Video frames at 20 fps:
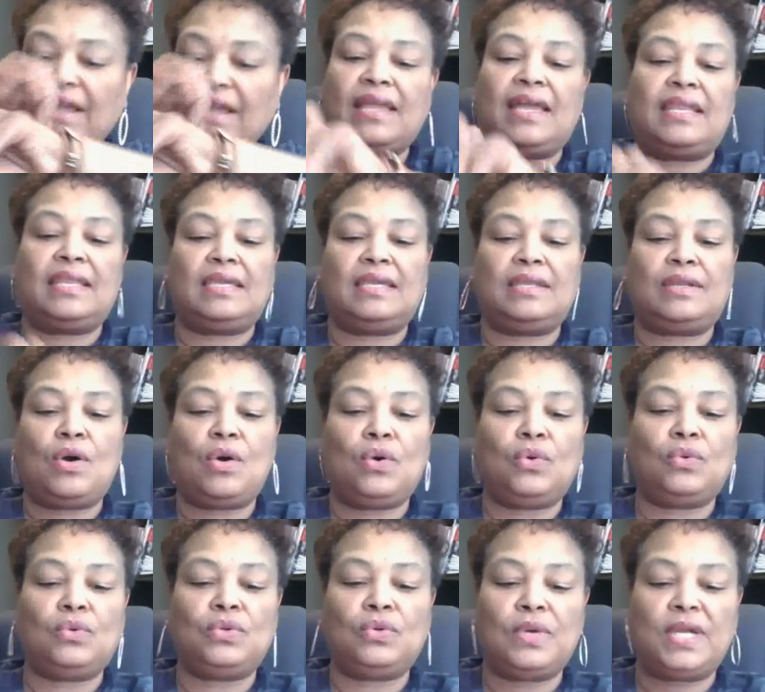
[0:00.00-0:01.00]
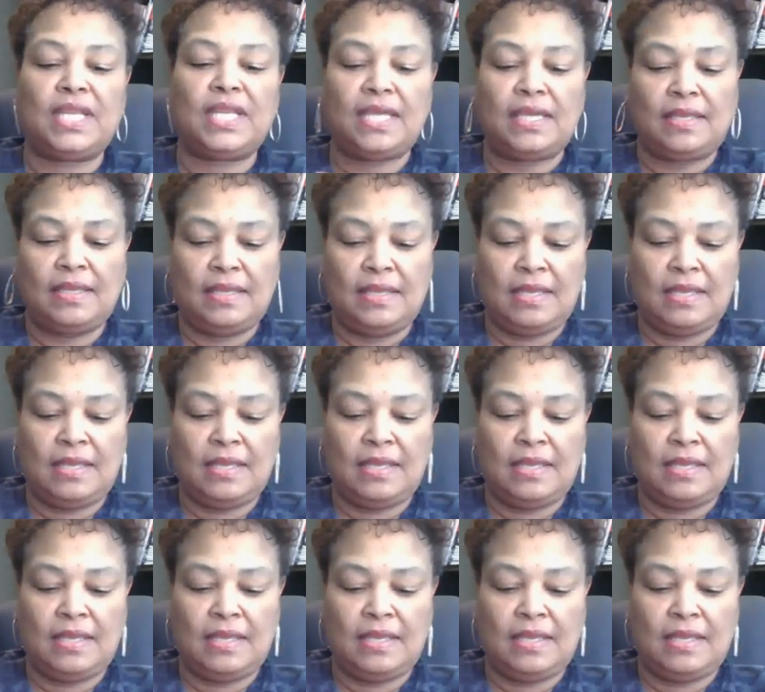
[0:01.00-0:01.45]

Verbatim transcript: Got to get a hold on it.